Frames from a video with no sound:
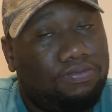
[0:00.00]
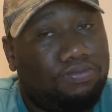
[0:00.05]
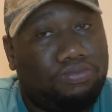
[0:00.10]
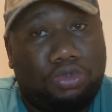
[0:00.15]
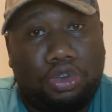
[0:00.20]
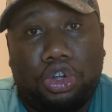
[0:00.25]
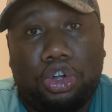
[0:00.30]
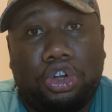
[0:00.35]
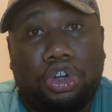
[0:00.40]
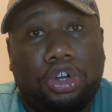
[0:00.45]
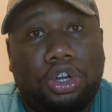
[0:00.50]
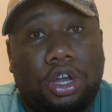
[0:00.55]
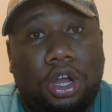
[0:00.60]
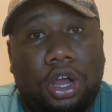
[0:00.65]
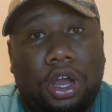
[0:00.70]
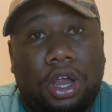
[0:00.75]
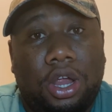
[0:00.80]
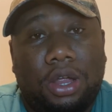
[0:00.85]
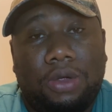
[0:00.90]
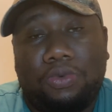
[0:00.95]
clerk,
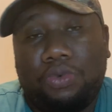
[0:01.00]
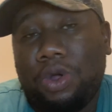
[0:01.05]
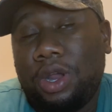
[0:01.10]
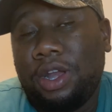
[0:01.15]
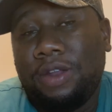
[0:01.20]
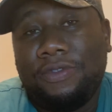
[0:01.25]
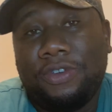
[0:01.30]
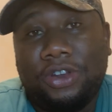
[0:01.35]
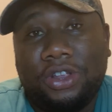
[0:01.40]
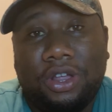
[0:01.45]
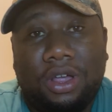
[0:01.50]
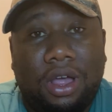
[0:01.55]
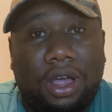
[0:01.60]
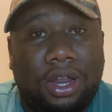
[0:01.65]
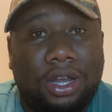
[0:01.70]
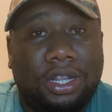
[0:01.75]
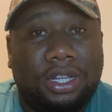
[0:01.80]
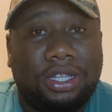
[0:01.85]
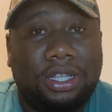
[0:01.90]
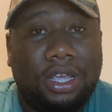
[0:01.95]
or whatever they
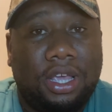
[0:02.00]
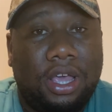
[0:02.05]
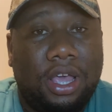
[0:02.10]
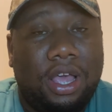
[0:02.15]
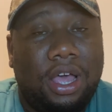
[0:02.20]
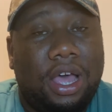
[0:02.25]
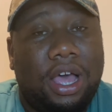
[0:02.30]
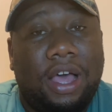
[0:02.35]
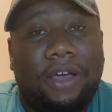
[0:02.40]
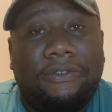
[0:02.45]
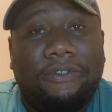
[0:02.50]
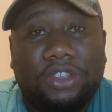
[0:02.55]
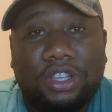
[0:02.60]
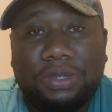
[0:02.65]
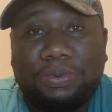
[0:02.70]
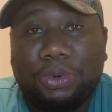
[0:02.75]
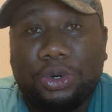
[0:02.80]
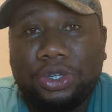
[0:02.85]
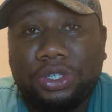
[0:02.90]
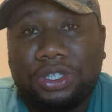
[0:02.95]
call it, office
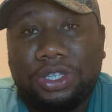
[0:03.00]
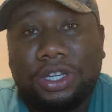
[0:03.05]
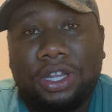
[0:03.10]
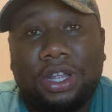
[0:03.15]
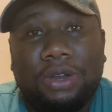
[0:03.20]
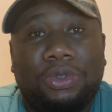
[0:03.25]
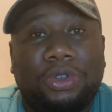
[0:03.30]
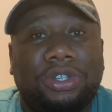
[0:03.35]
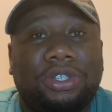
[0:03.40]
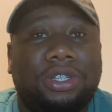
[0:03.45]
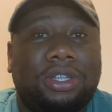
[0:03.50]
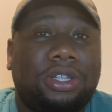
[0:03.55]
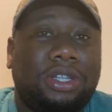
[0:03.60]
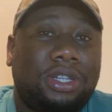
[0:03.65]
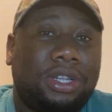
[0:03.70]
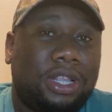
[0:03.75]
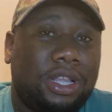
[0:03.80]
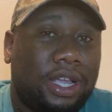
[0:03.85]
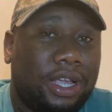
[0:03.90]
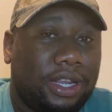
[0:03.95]
personnel, where she
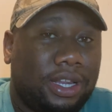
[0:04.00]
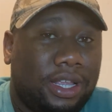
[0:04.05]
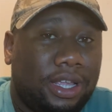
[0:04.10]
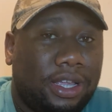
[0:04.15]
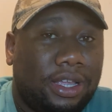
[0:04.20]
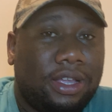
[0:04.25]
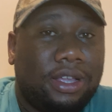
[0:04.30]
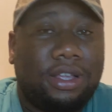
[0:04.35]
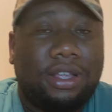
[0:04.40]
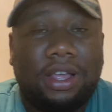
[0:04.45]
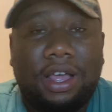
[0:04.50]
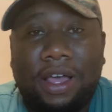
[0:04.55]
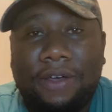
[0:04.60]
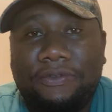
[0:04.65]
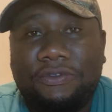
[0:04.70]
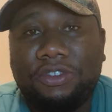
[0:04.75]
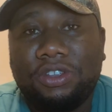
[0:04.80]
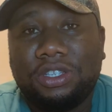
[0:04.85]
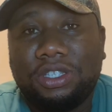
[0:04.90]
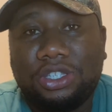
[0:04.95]
did like the
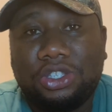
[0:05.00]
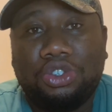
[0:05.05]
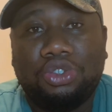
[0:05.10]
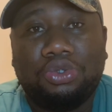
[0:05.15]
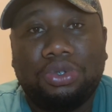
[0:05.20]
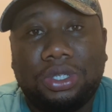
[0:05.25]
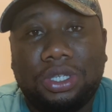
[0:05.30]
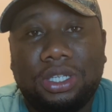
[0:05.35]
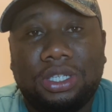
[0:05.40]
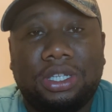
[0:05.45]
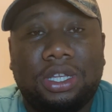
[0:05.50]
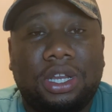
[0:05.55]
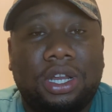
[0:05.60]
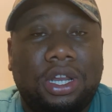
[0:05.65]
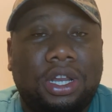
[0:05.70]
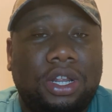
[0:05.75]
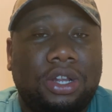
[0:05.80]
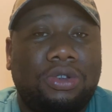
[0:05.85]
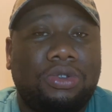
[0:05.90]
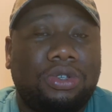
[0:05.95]
office duties and
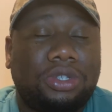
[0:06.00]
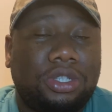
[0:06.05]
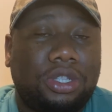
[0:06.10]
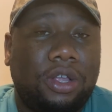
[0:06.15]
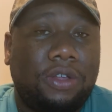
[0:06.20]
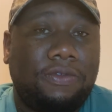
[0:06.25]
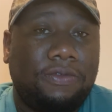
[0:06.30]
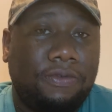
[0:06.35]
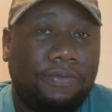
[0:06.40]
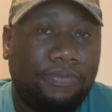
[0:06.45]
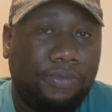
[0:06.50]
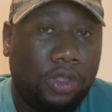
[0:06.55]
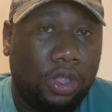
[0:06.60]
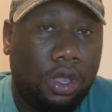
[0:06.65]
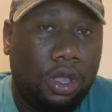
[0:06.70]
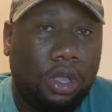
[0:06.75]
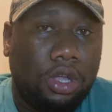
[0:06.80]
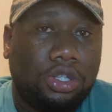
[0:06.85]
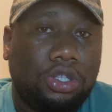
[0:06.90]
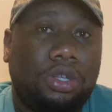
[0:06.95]
all of those stuff.
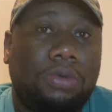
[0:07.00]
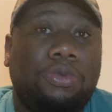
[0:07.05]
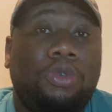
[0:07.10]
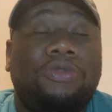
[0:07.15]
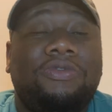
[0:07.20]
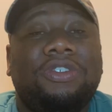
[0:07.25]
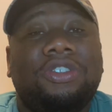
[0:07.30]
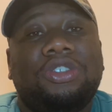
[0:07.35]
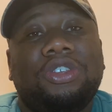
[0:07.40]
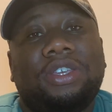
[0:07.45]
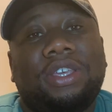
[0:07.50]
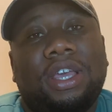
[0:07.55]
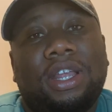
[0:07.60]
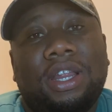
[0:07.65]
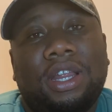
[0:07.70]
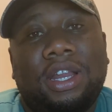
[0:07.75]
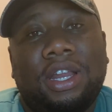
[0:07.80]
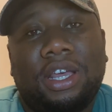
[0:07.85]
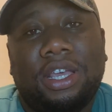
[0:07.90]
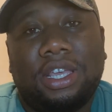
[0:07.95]
So moving to
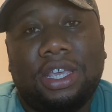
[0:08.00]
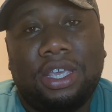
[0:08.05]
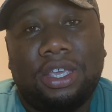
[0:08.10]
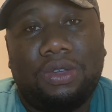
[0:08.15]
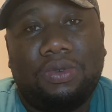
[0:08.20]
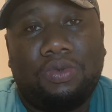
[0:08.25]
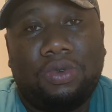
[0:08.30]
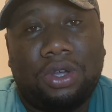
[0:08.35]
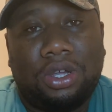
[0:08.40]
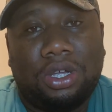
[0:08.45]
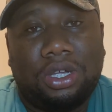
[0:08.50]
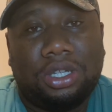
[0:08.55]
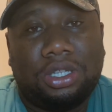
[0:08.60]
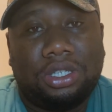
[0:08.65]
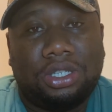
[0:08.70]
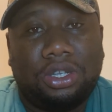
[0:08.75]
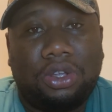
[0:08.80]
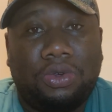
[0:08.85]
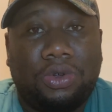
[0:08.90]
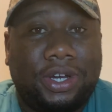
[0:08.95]
Canada, it
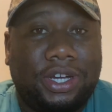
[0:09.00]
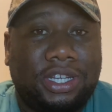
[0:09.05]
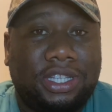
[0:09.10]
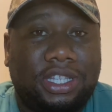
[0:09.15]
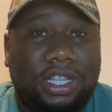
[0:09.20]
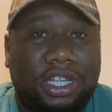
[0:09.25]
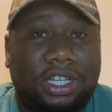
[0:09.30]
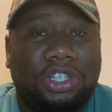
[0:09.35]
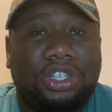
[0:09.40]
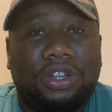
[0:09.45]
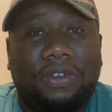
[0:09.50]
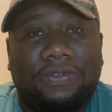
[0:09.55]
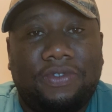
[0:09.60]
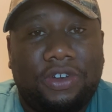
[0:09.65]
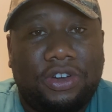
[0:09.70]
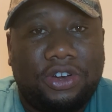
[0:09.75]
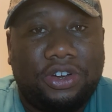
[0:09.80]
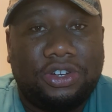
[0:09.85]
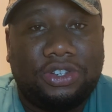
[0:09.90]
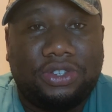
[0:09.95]
was our intention for
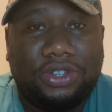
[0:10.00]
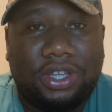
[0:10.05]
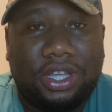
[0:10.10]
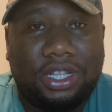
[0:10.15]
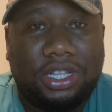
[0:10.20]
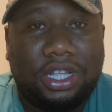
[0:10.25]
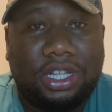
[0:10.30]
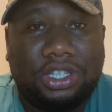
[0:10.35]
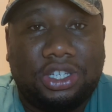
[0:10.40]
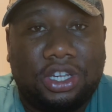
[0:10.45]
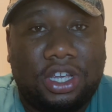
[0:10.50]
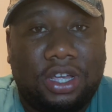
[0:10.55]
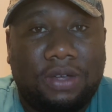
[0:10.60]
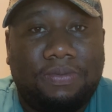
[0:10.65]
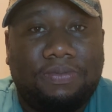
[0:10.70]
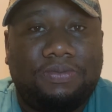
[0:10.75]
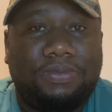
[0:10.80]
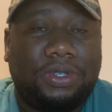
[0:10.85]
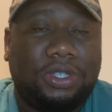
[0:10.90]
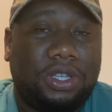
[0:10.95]
her to get a
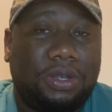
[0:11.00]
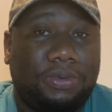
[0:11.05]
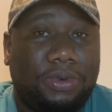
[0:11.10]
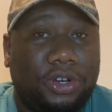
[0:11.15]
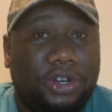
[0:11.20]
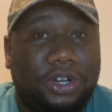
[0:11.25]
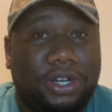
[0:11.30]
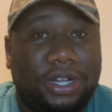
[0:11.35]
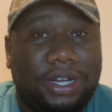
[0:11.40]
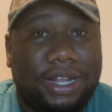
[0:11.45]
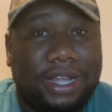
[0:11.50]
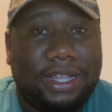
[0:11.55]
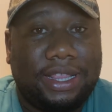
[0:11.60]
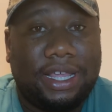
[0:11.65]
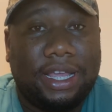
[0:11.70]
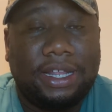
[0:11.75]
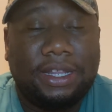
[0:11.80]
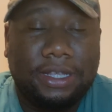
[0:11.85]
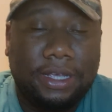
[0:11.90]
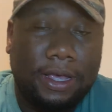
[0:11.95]
job similarly like
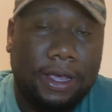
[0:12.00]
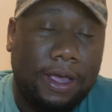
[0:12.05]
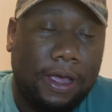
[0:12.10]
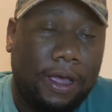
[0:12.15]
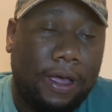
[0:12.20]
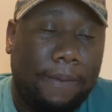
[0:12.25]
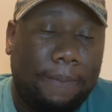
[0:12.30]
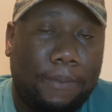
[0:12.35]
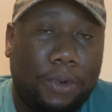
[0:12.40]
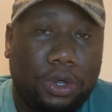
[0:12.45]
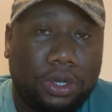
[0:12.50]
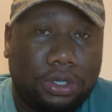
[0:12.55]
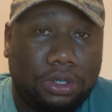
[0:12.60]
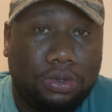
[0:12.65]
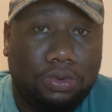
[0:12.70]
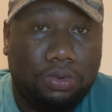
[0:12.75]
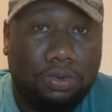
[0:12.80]
that. But